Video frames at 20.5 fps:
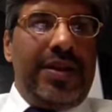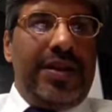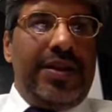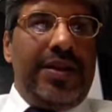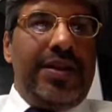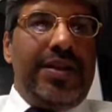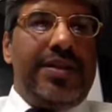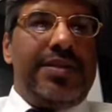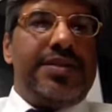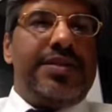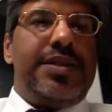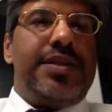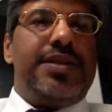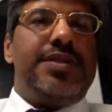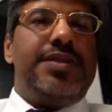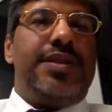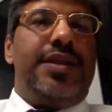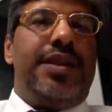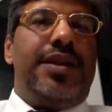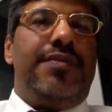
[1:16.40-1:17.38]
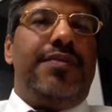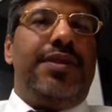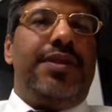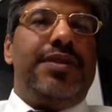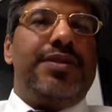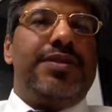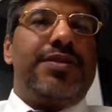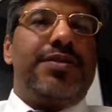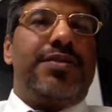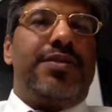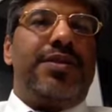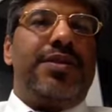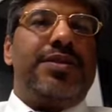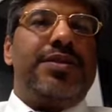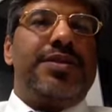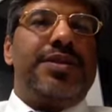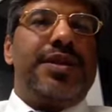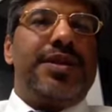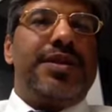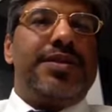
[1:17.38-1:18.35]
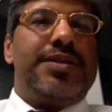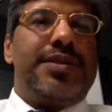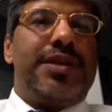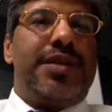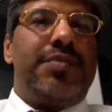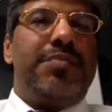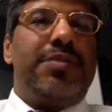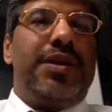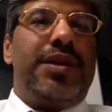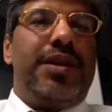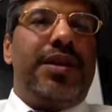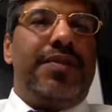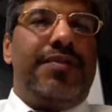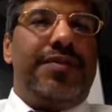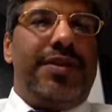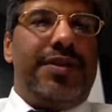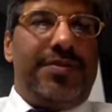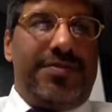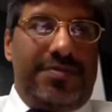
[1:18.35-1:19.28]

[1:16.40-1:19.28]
then such a level is called Six Sigma level.